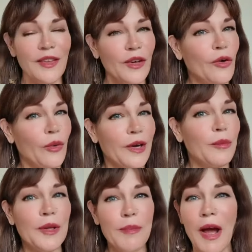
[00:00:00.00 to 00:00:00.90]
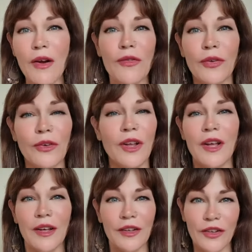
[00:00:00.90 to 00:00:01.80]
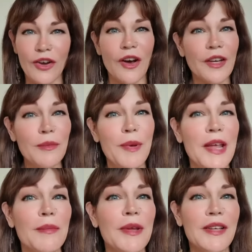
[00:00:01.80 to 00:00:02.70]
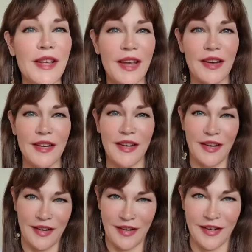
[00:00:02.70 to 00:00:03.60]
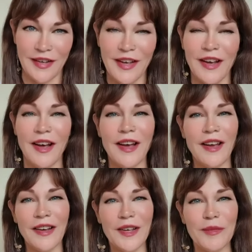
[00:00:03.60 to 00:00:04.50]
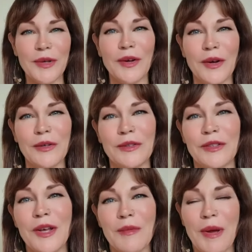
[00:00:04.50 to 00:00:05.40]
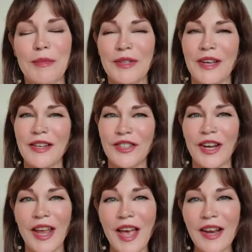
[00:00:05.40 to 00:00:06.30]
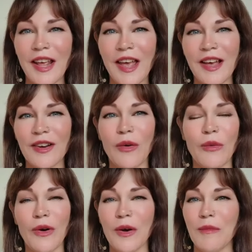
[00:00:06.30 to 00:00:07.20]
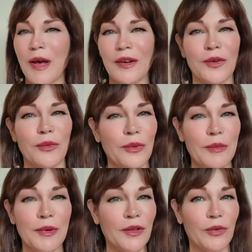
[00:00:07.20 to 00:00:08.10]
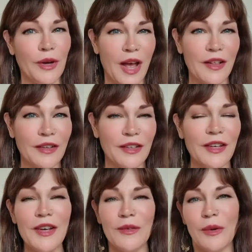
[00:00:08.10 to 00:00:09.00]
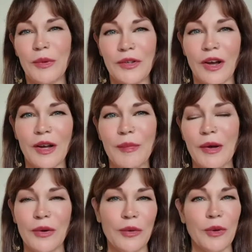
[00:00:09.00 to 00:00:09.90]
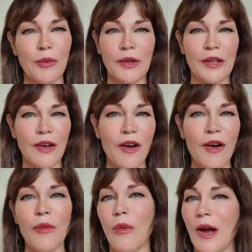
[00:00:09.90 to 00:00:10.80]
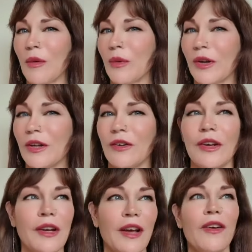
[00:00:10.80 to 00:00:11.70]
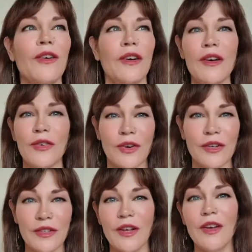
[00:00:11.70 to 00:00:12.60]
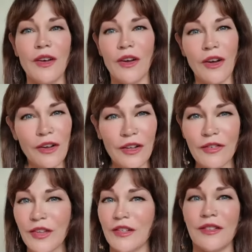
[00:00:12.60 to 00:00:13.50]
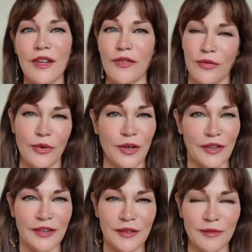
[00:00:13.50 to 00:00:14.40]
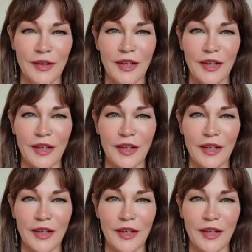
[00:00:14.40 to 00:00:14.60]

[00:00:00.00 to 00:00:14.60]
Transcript: the incredibly powerful naughty baby technique. Hi, I am your host, Piper Sky Cheyenne, and welcome back to Rebuild Reality, where we talk about who we really are, why we're here, and how, of course, all of this stuff works.